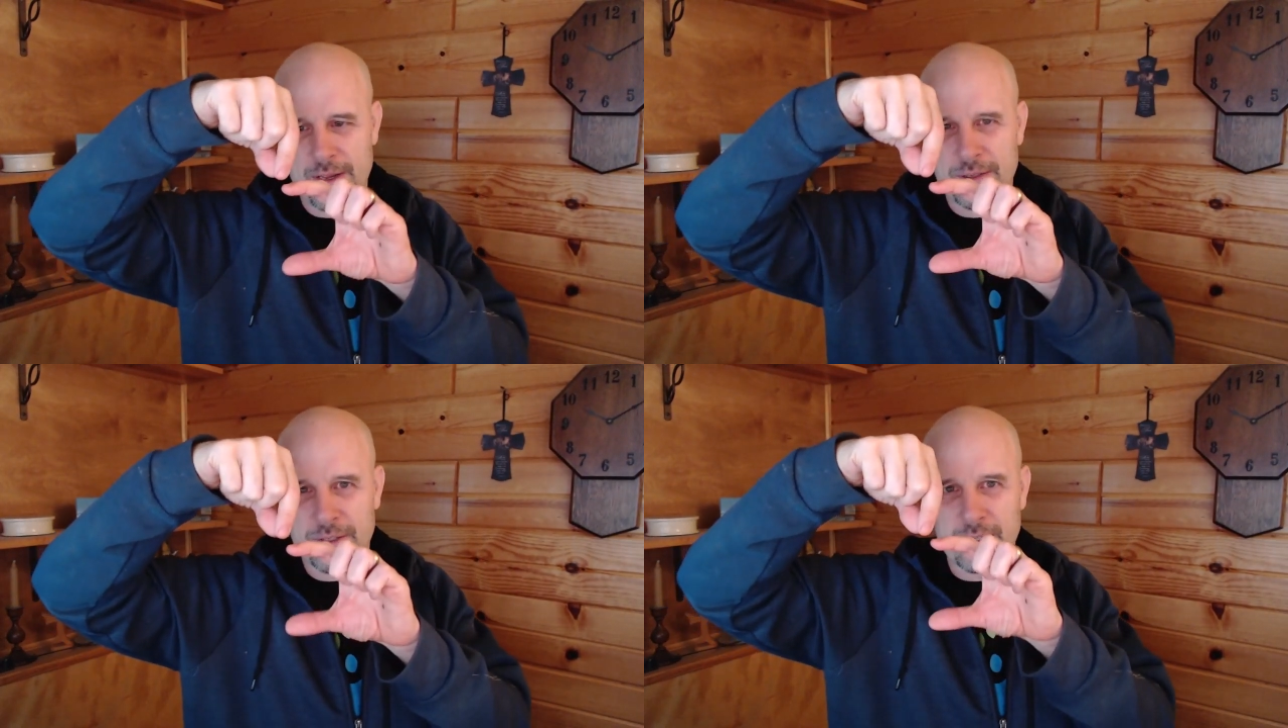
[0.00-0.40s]

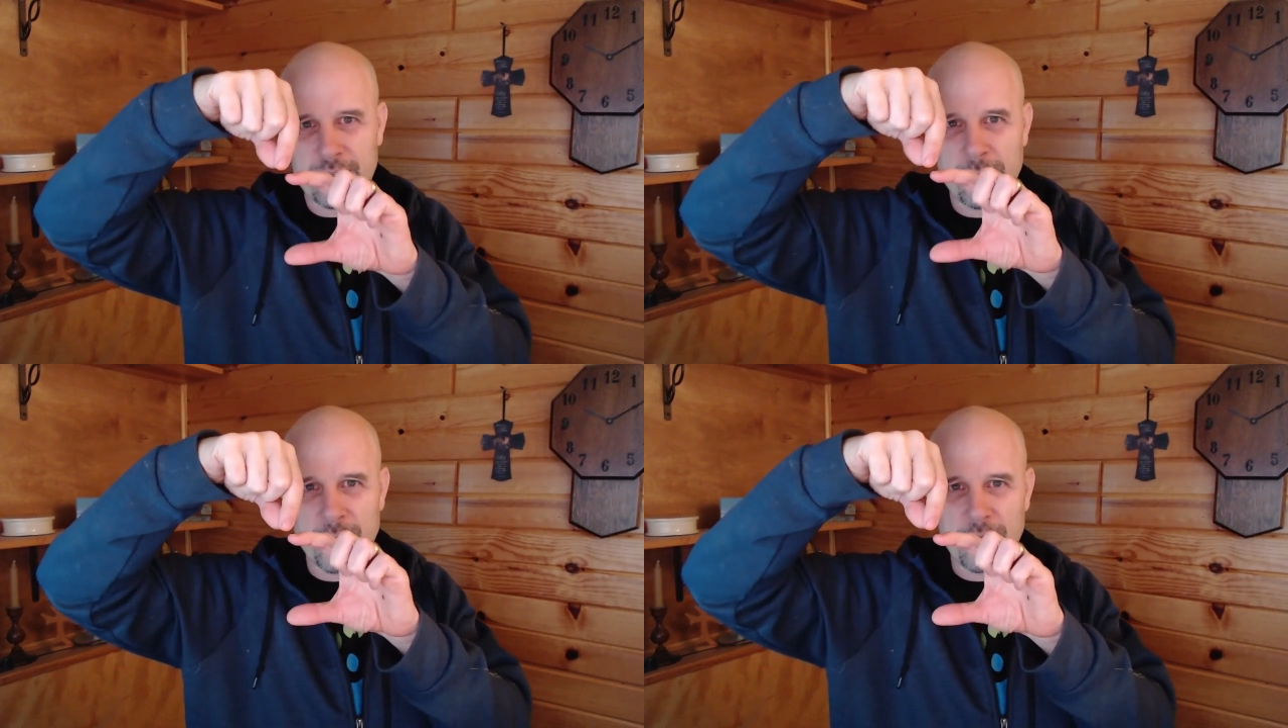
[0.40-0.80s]
just a little
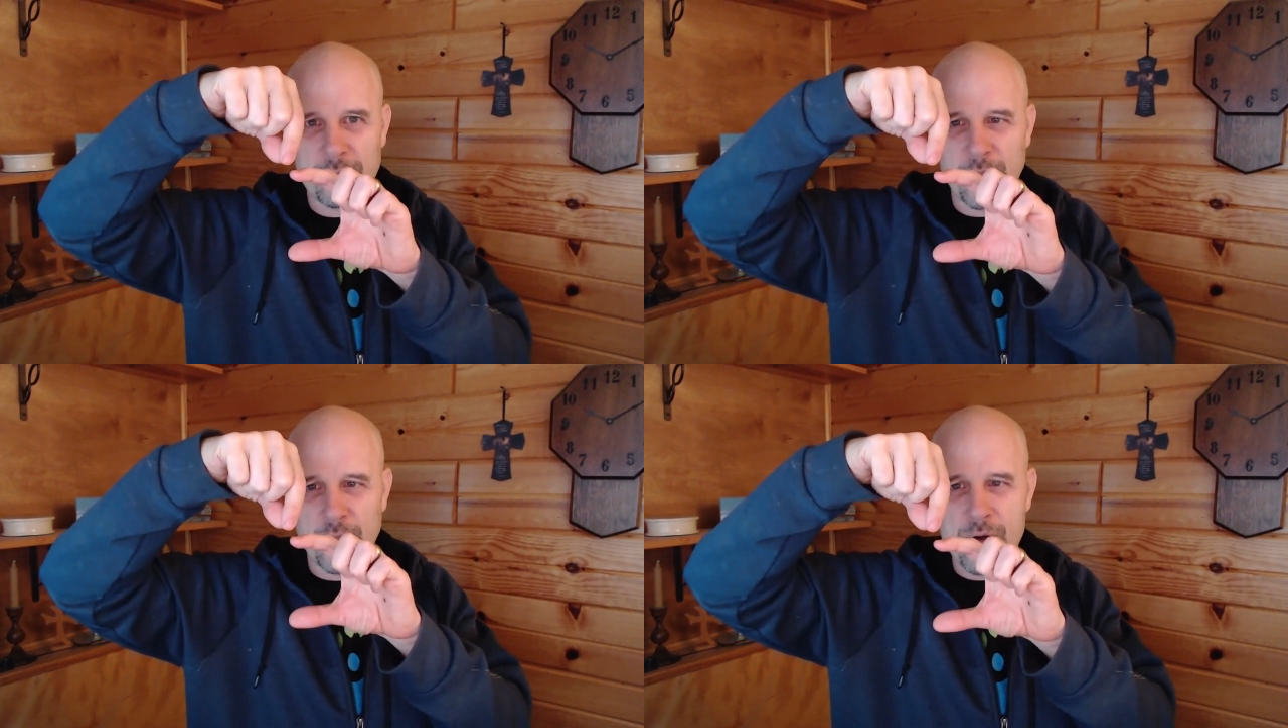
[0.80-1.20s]
bit
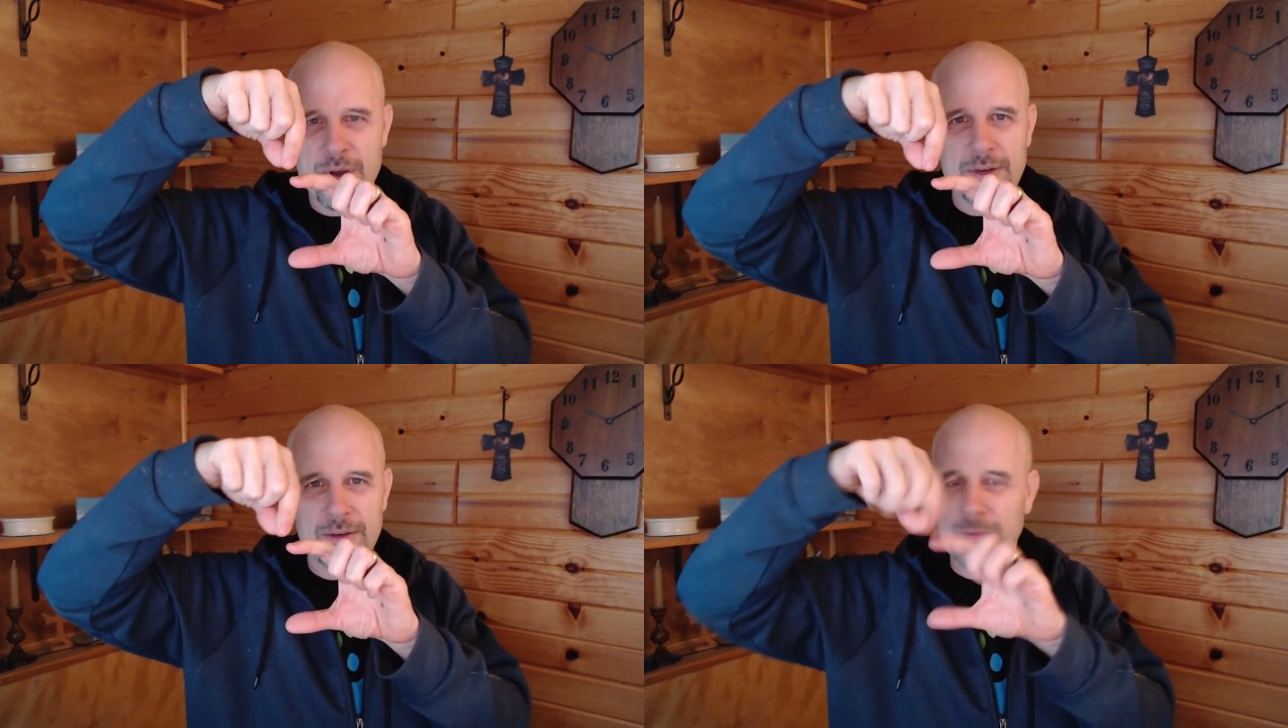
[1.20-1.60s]
below
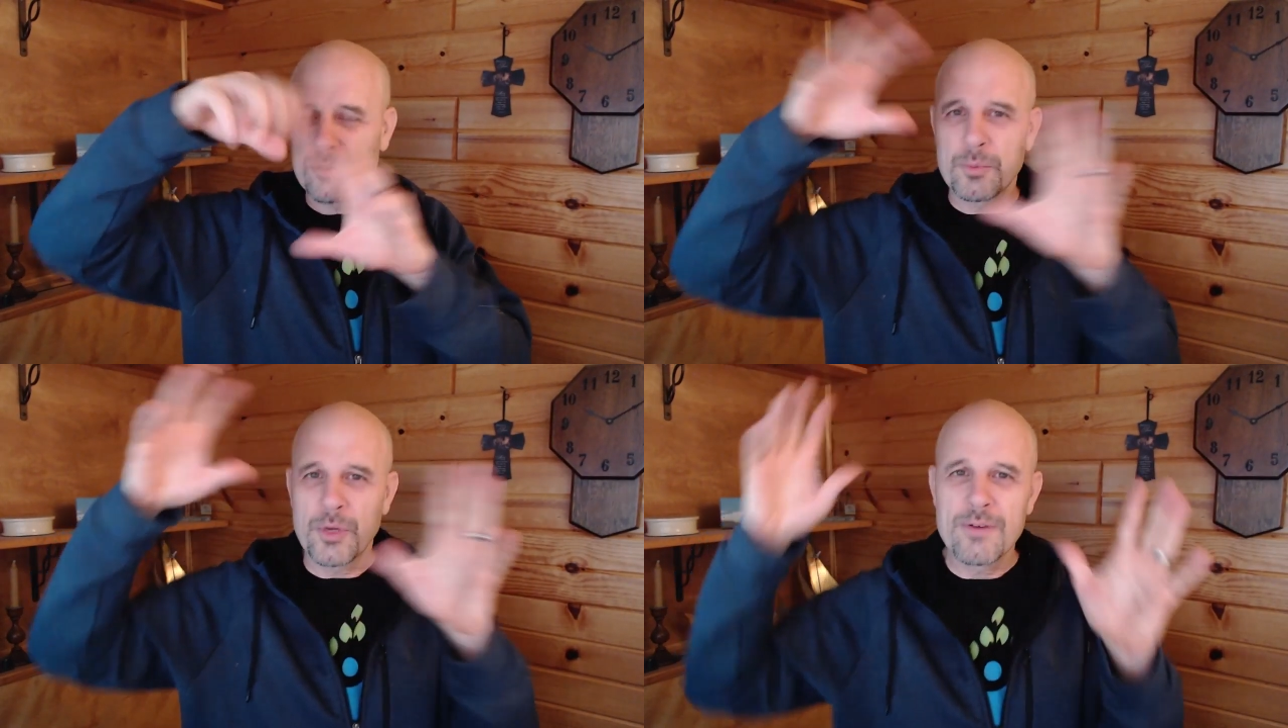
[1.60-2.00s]
it and it was
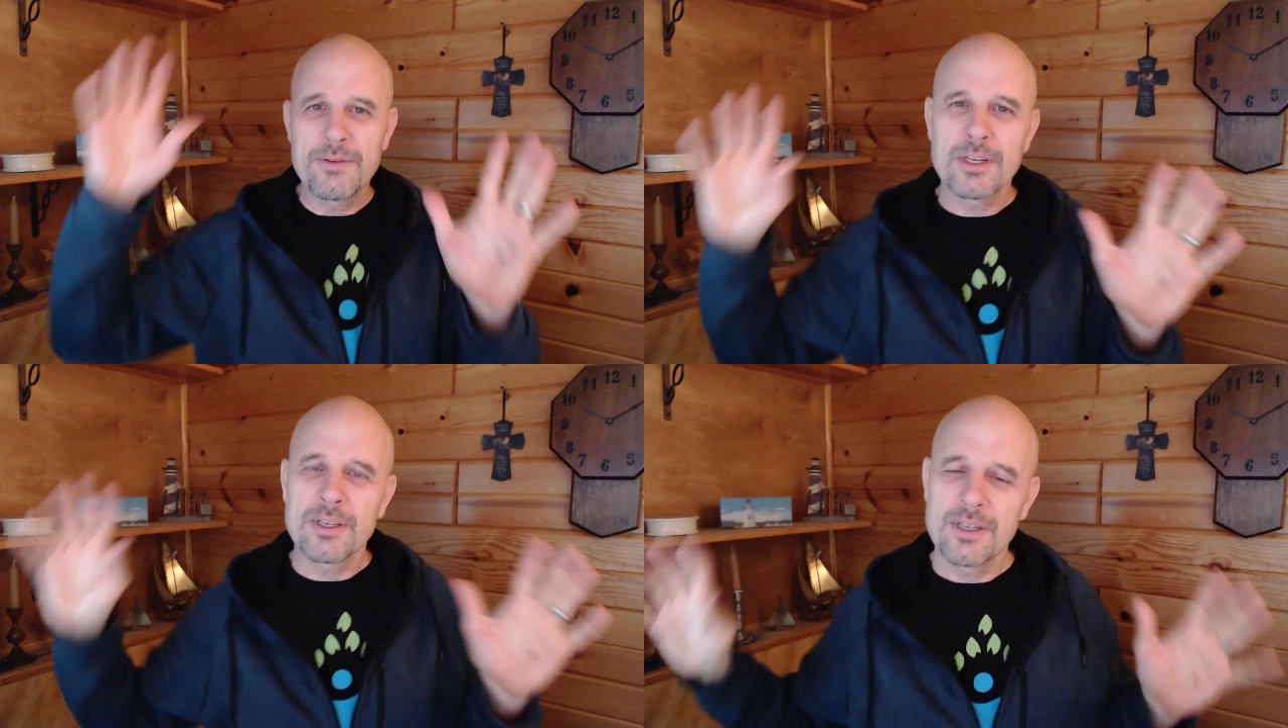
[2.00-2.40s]
perfect.